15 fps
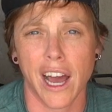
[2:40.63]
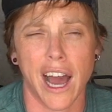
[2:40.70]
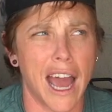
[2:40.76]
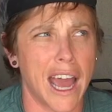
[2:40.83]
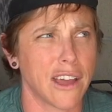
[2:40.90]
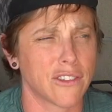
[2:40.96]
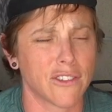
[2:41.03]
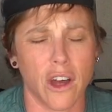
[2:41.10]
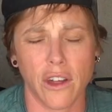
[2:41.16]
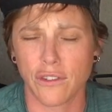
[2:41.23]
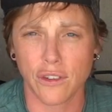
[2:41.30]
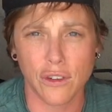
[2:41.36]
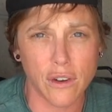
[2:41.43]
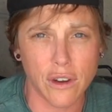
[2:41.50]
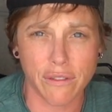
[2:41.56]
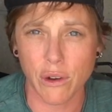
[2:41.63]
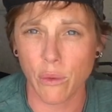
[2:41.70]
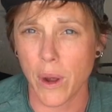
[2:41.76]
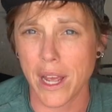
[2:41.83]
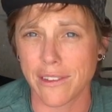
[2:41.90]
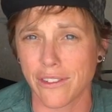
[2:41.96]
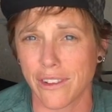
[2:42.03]
I saw 2 different
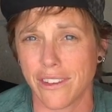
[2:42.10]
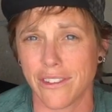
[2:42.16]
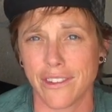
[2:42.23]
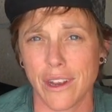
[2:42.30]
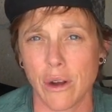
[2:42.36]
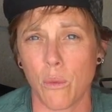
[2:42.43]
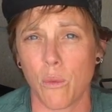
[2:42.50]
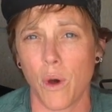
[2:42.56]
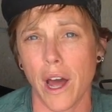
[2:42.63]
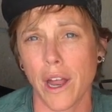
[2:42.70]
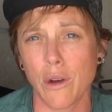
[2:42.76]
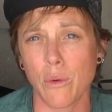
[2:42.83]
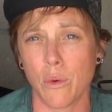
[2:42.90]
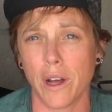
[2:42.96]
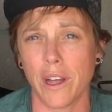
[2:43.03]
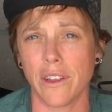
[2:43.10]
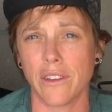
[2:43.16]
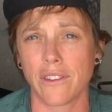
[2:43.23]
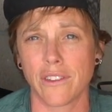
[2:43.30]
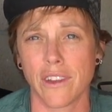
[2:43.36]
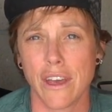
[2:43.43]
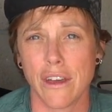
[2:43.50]
weights listed. One was